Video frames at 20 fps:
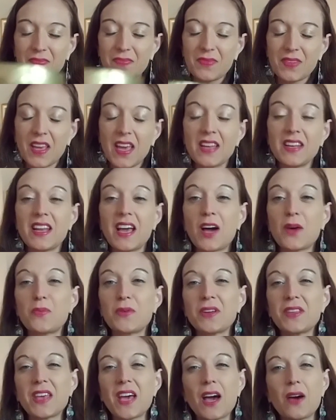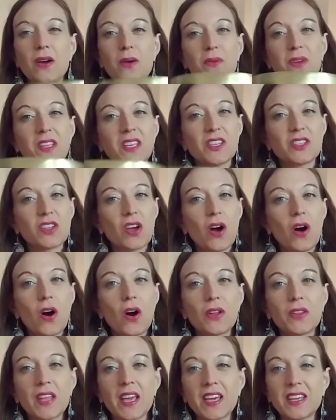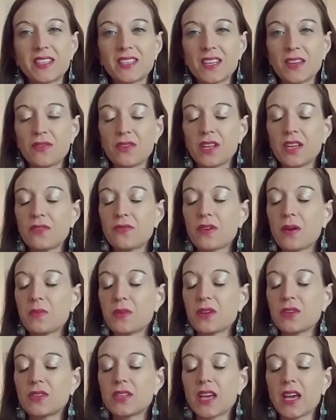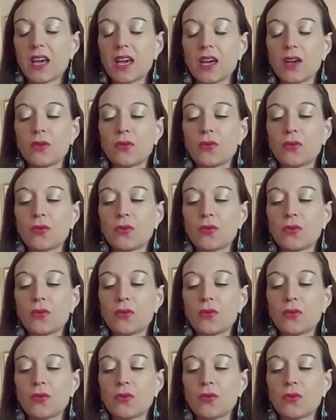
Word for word: And now breathe out and release all negativity from your day.